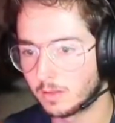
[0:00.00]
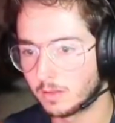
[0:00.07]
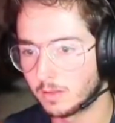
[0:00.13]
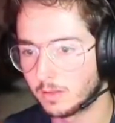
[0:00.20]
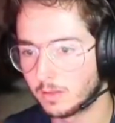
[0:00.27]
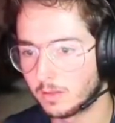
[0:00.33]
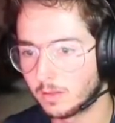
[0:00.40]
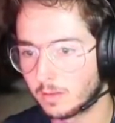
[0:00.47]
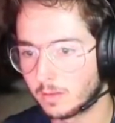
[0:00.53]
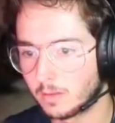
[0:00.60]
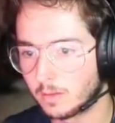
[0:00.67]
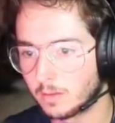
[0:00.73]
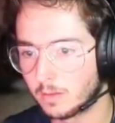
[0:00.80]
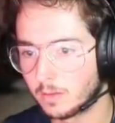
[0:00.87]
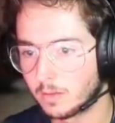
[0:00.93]

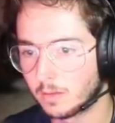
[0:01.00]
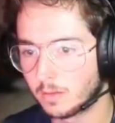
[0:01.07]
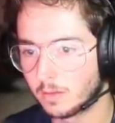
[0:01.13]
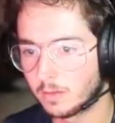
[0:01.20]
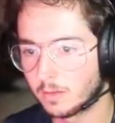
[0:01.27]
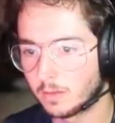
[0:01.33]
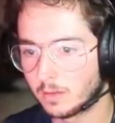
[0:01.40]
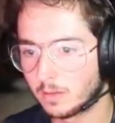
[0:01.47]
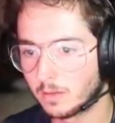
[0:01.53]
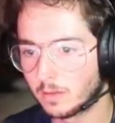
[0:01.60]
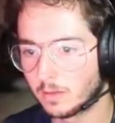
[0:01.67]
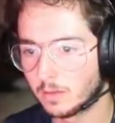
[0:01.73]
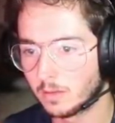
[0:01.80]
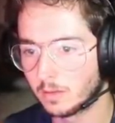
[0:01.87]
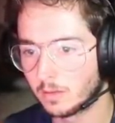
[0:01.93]

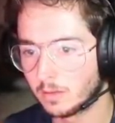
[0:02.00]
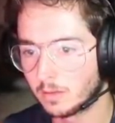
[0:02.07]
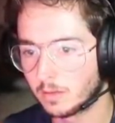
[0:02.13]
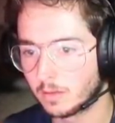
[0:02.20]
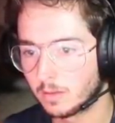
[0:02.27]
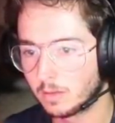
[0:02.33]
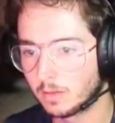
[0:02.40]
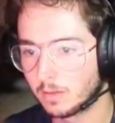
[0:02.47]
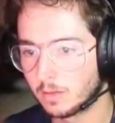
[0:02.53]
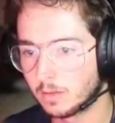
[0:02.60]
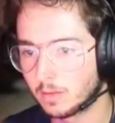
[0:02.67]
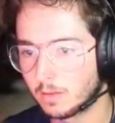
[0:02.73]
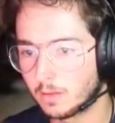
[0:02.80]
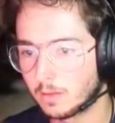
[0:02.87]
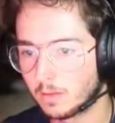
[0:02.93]

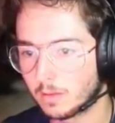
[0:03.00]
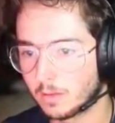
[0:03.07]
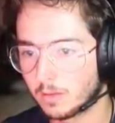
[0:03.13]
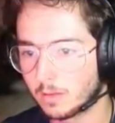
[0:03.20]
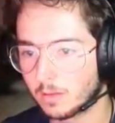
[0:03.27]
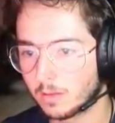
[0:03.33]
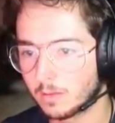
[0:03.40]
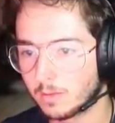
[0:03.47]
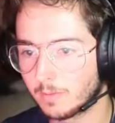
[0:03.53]
Nobody speaks.